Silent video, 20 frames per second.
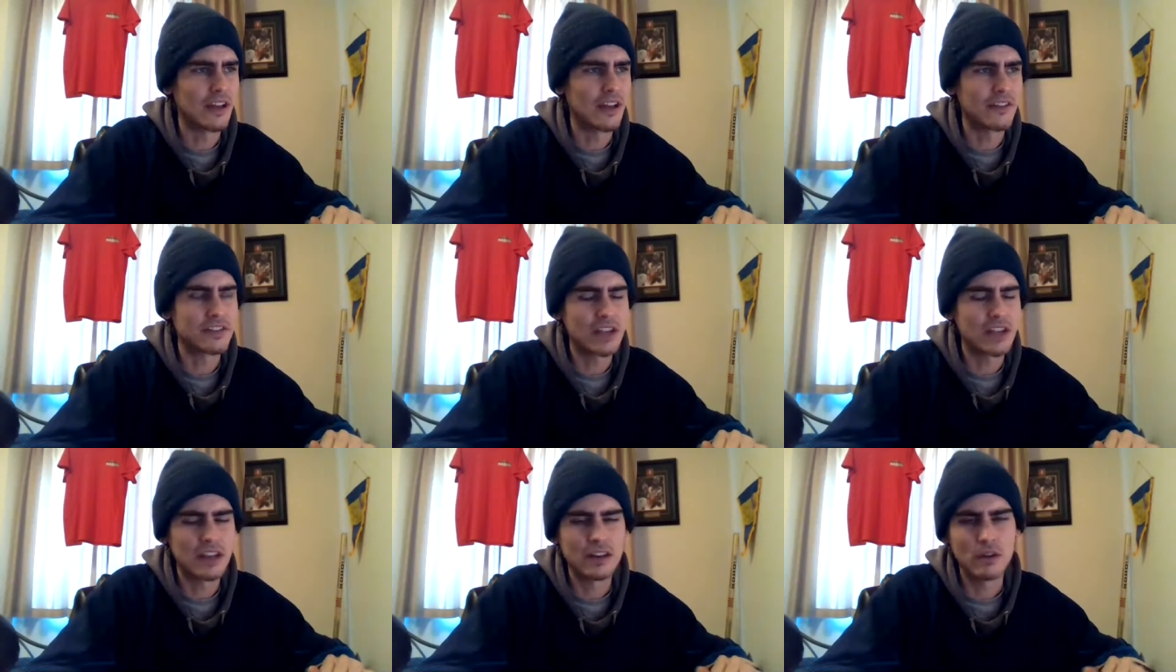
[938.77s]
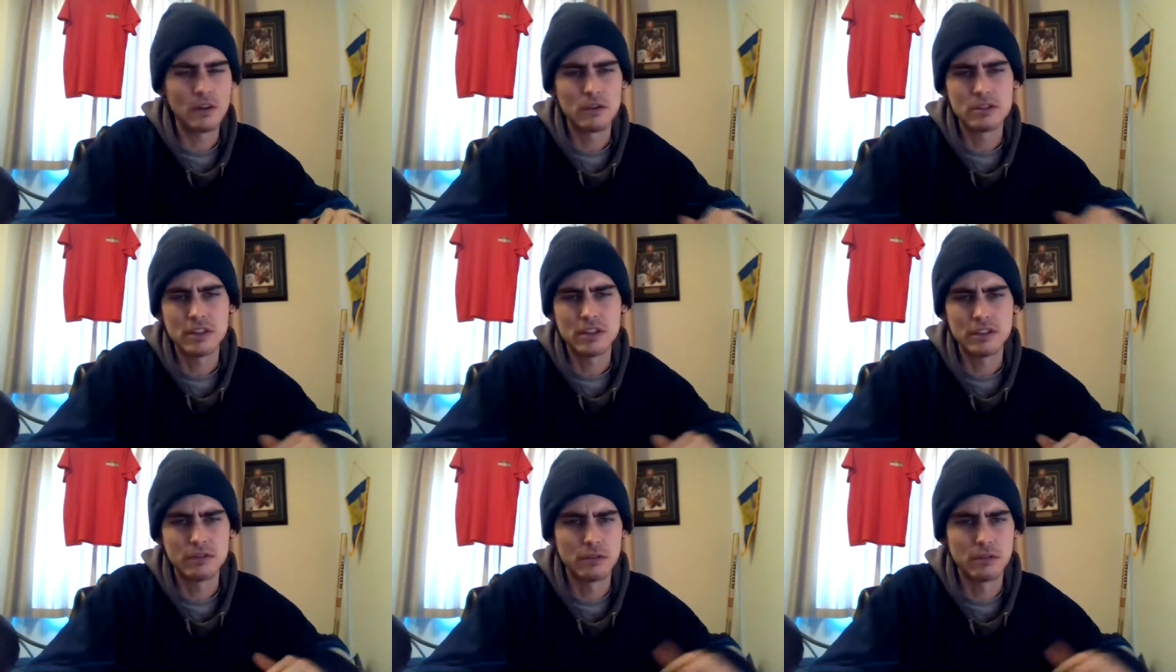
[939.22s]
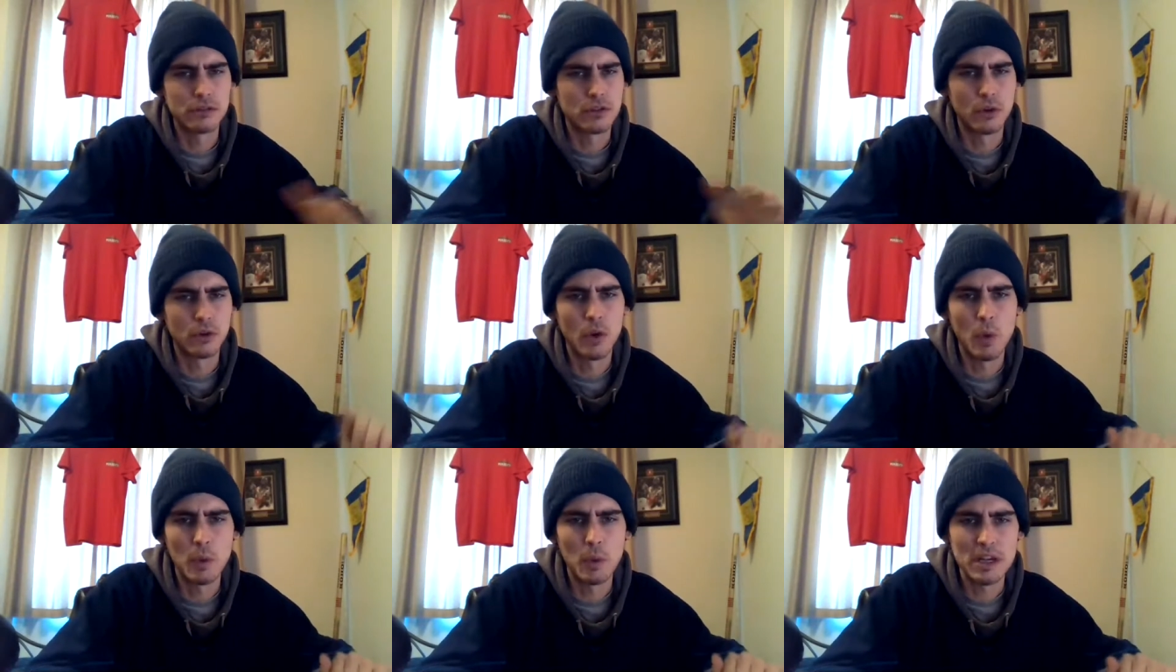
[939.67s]
I noticed it throughout the
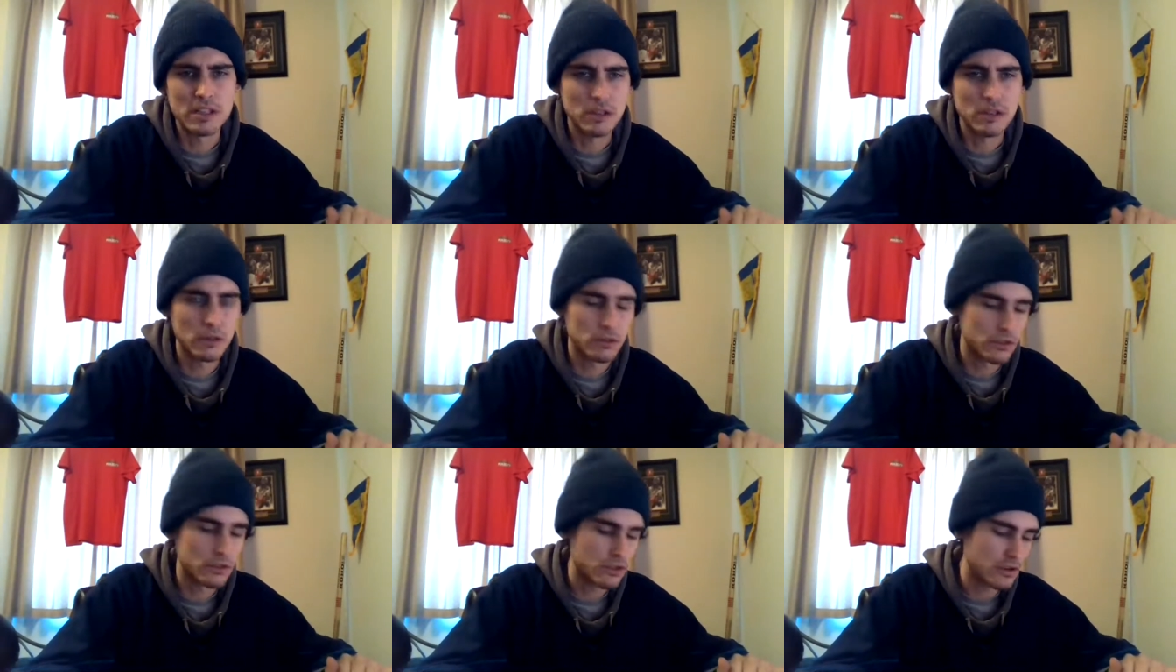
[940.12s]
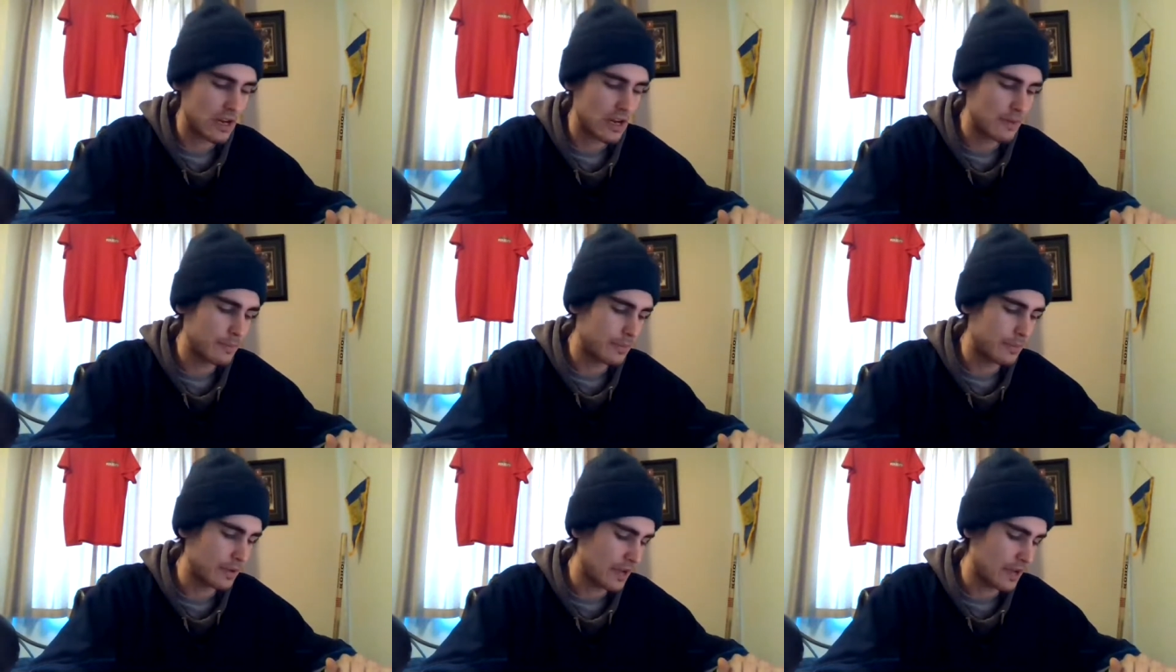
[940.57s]
whole West Coast trip.